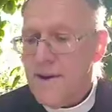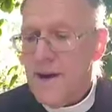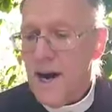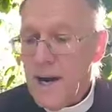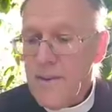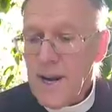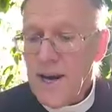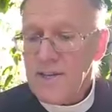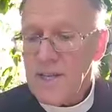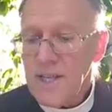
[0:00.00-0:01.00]
I will
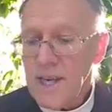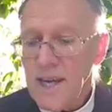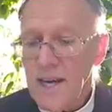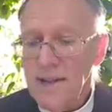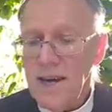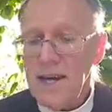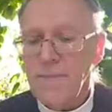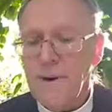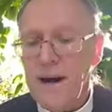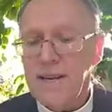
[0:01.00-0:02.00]
answer thee and thy
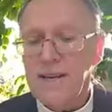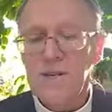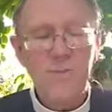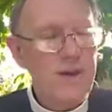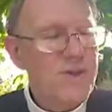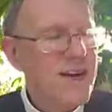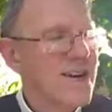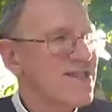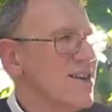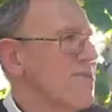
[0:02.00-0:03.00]
companions with thee.
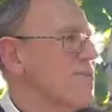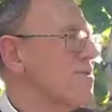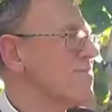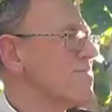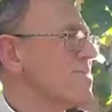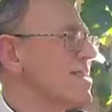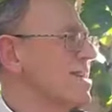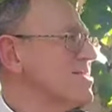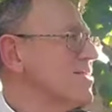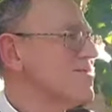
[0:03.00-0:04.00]
As if
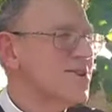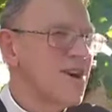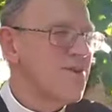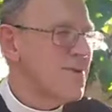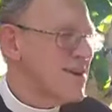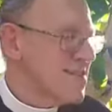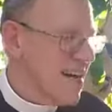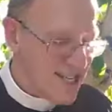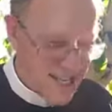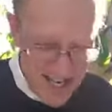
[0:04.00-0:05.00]
Job is
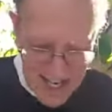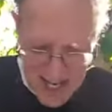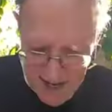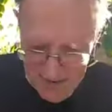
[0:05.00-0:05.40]
actually